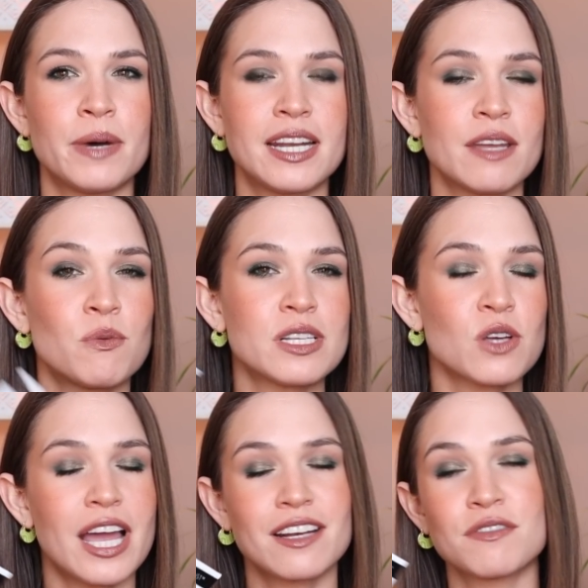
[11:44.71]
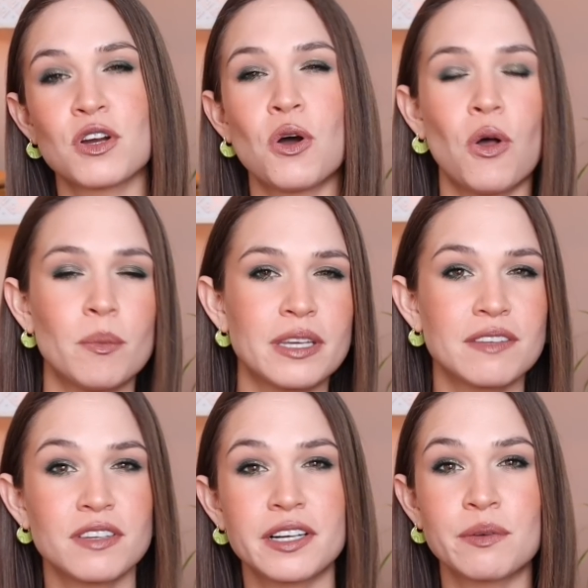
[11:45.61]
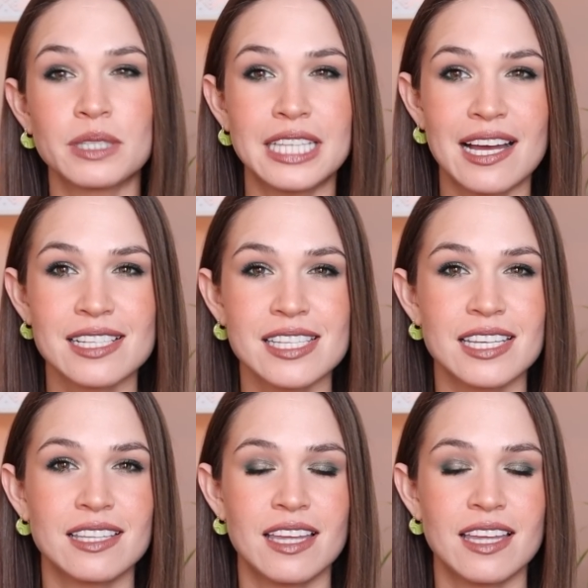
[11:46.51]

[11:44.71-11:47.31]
but it was kind of calming, very relaxing.